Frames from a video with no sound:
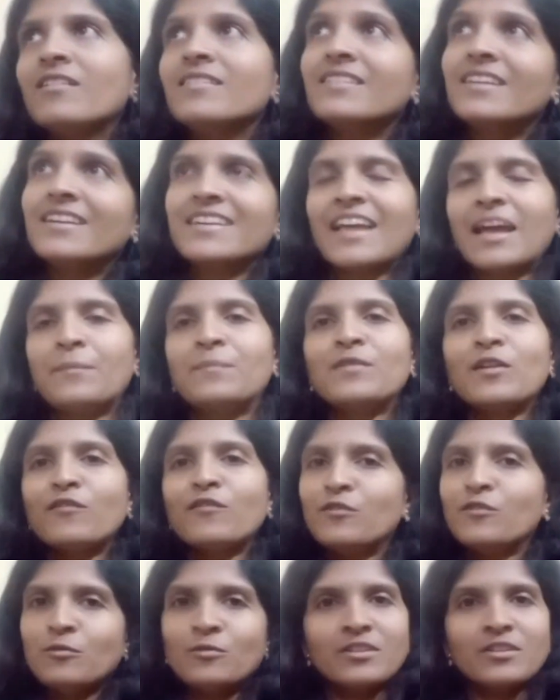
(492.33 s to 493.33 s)
the types
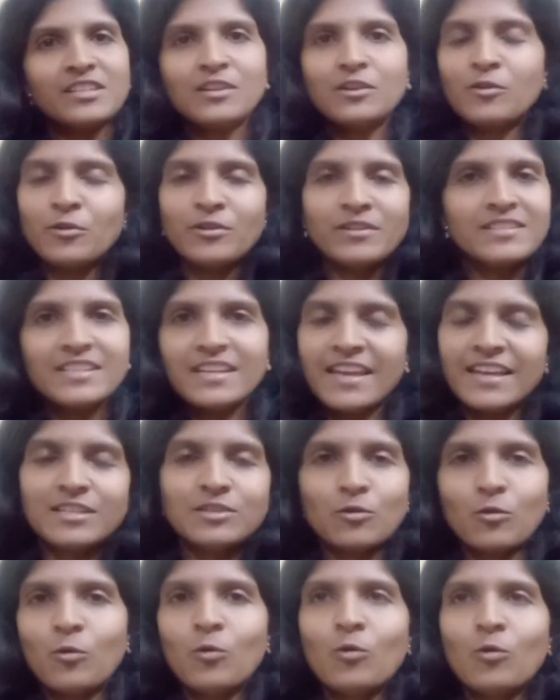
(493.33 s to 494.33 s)
of nutrition going to
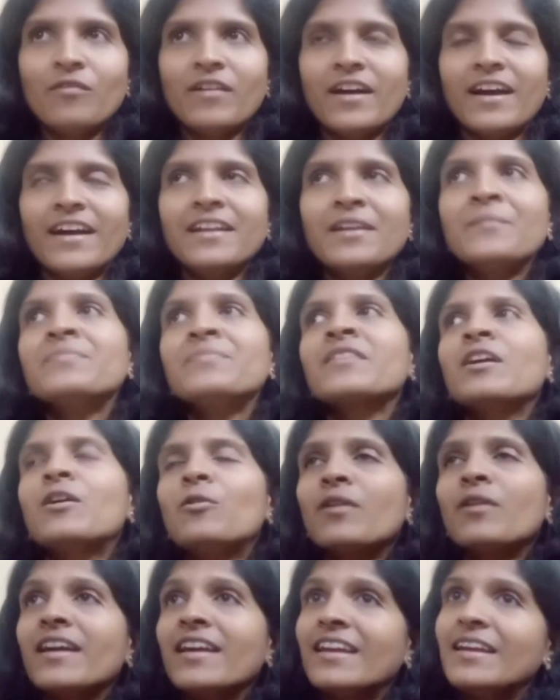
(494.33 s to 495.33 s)
get over.
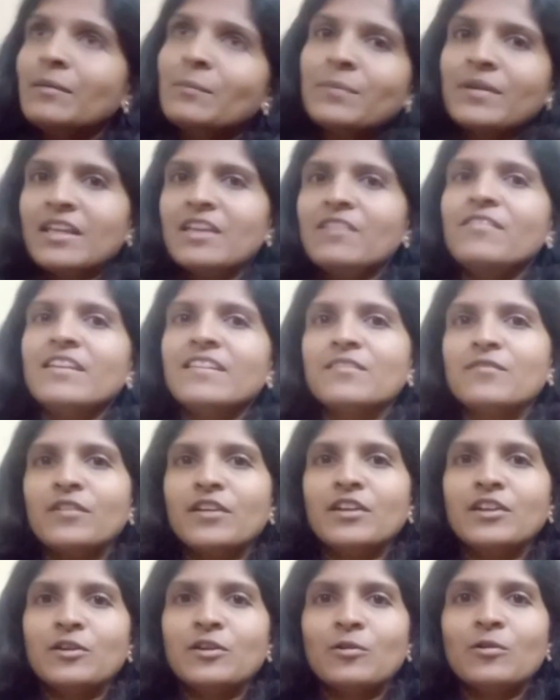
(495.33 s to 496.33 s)
Okay, in previous
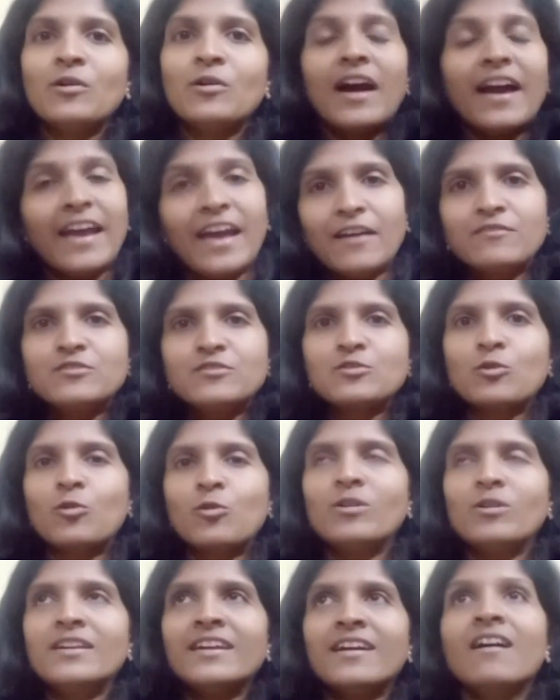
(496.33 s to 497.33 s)
video I have
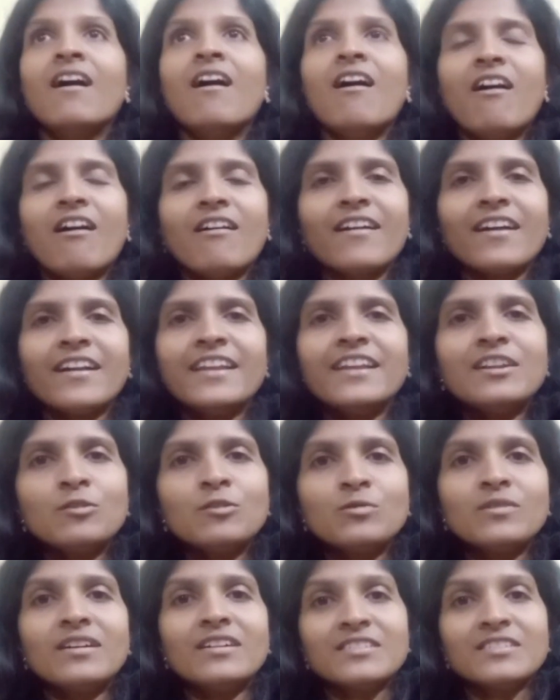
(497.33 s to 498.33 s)
told according
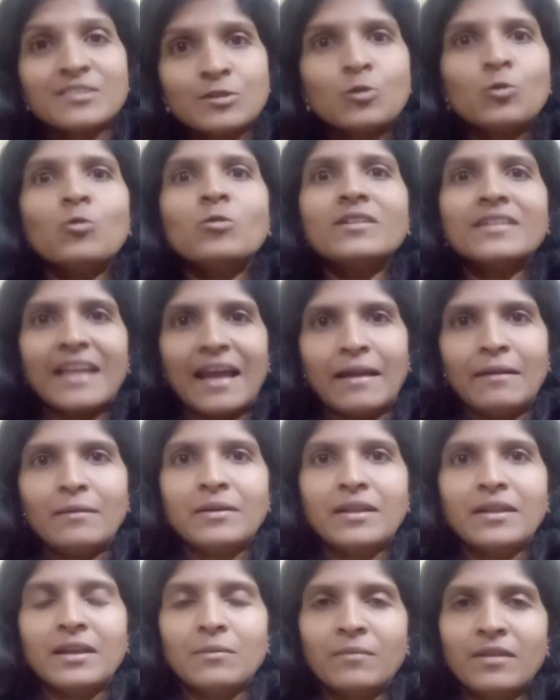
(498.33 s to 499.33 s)
to the school
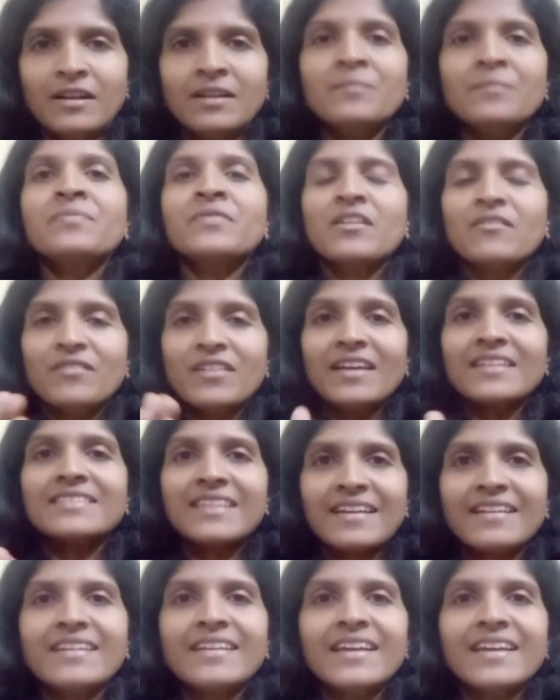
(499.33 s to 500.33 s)
timetable we have
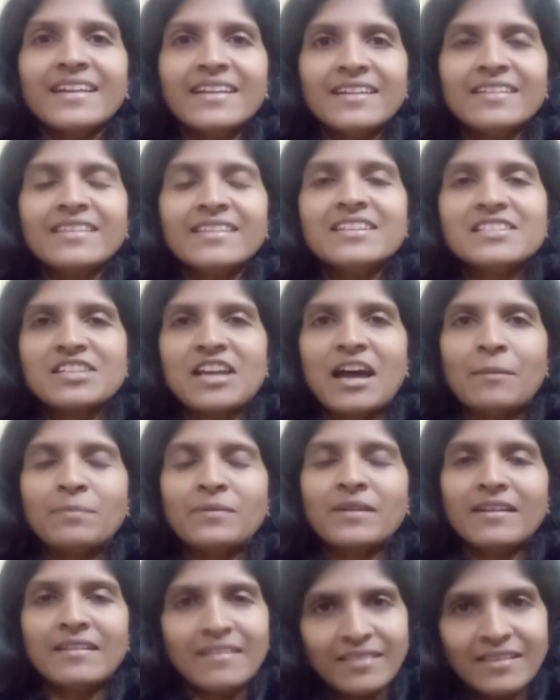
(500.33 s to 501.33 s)
segregated the
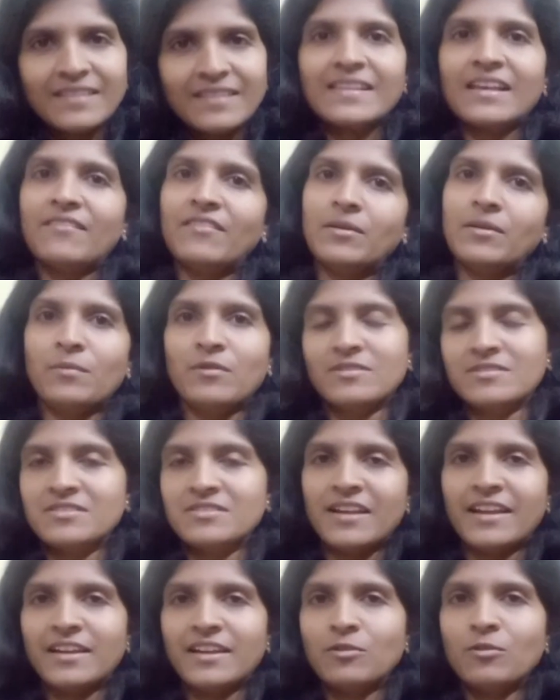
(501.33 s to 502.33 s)
chapter in the 7 parts,
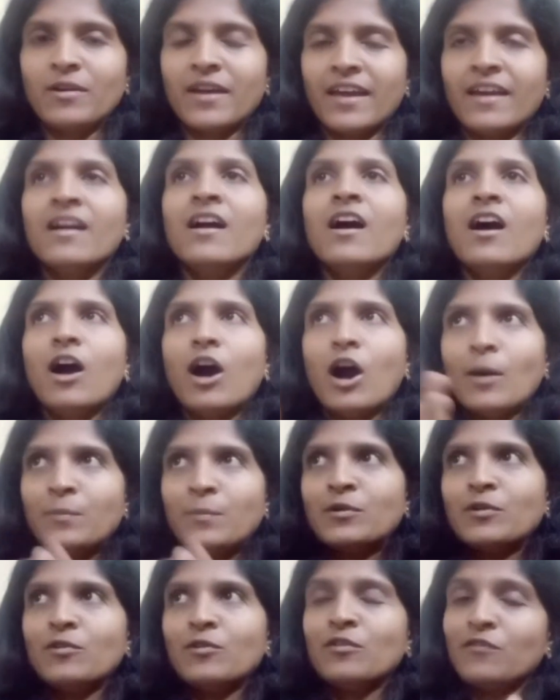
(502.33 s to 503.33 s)
right? Okay,
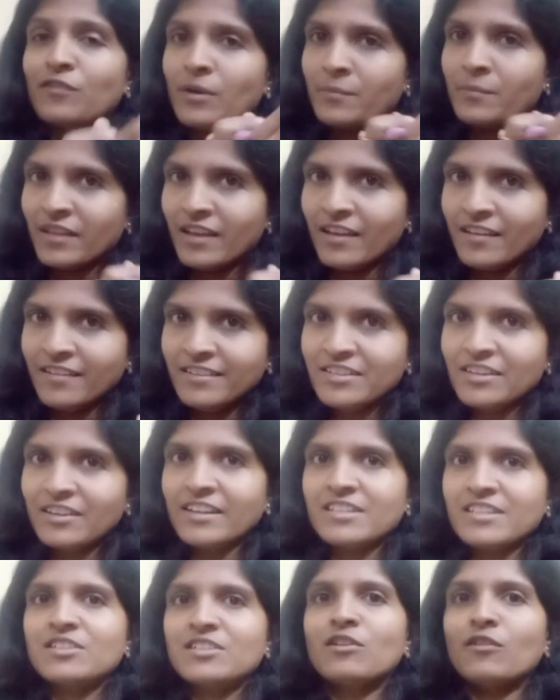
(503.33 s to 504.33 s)
up to from
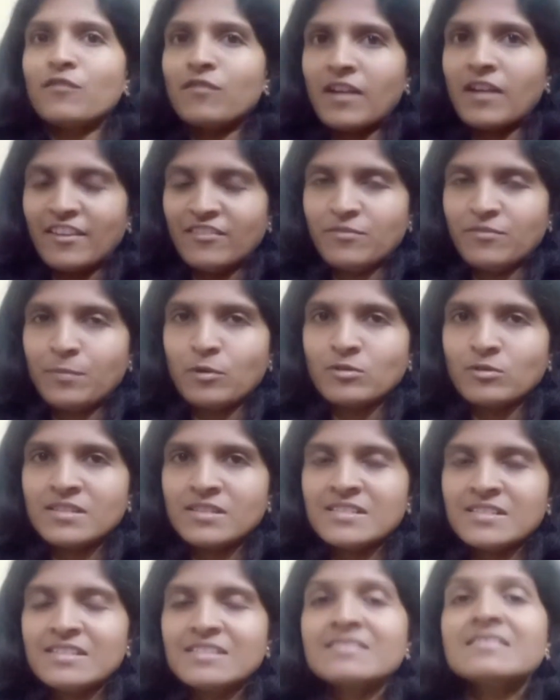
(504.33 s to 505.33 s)
introduction of life processes